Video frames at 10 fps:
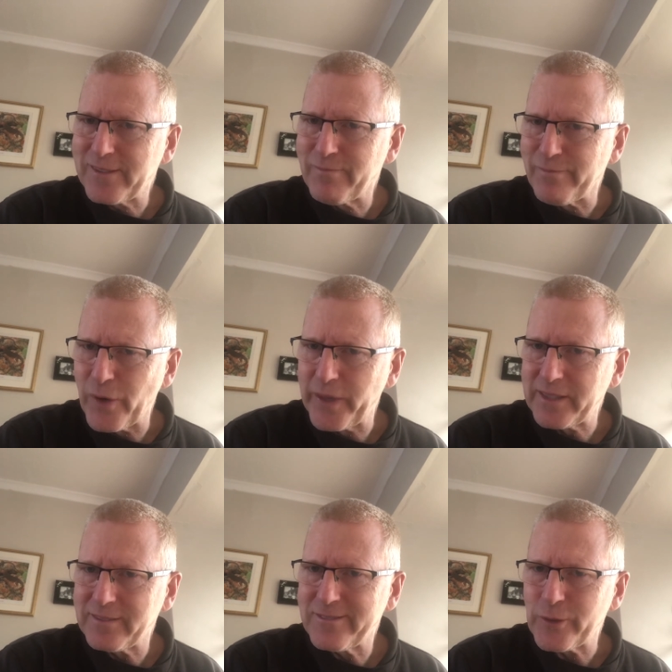mowing
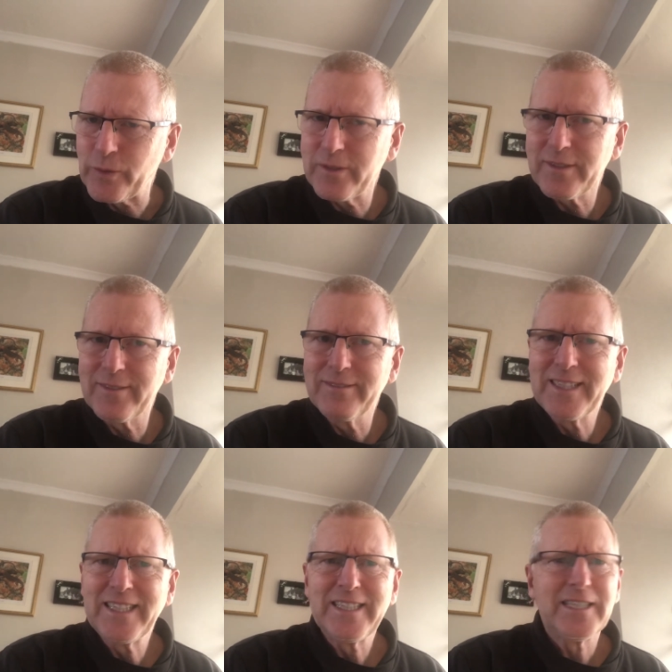tools.
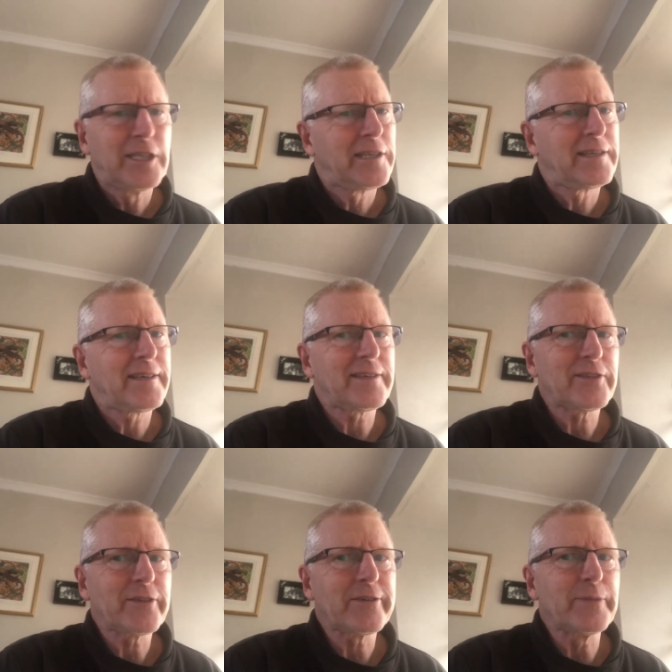That's
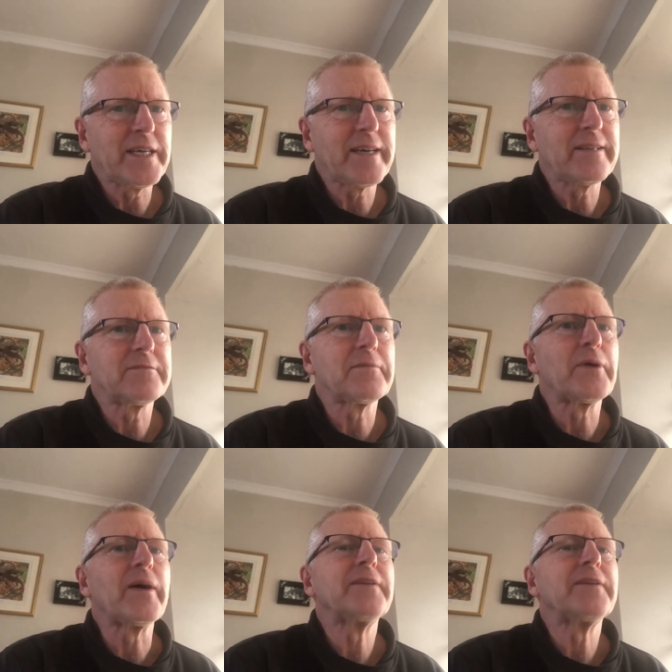got to be a hell of a mower.